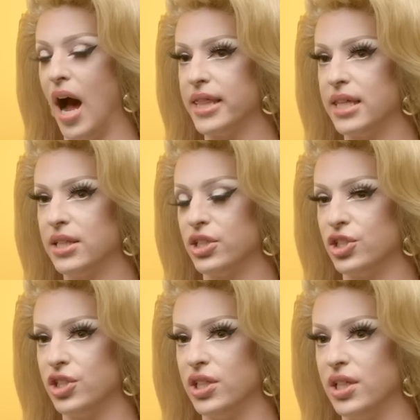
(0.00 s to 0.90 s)
I think that
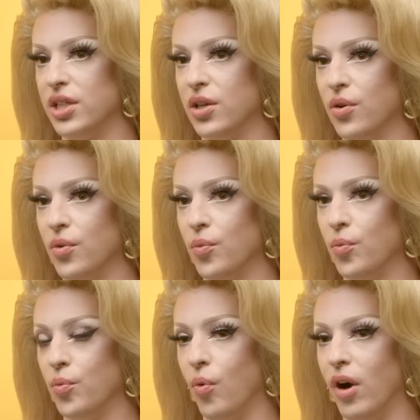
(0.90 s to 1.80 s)
she
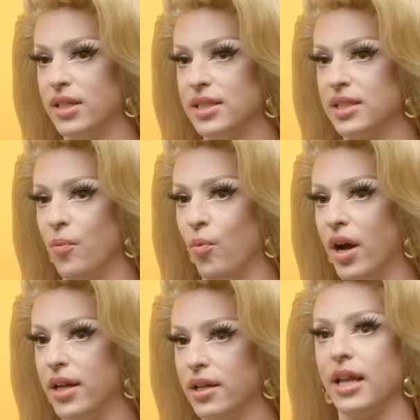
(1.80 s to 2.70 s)
wants
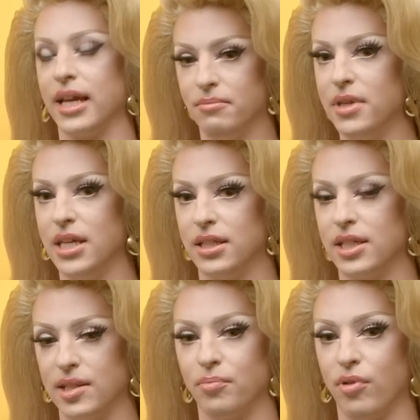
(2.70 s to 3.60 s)
someone like me
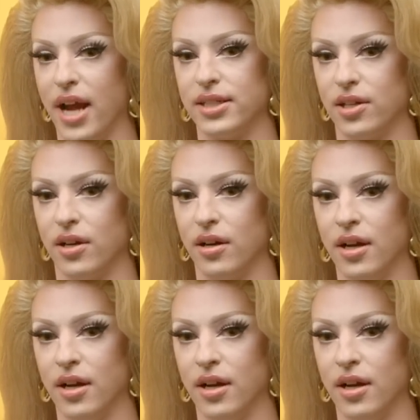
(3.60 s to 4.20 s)
to surprise her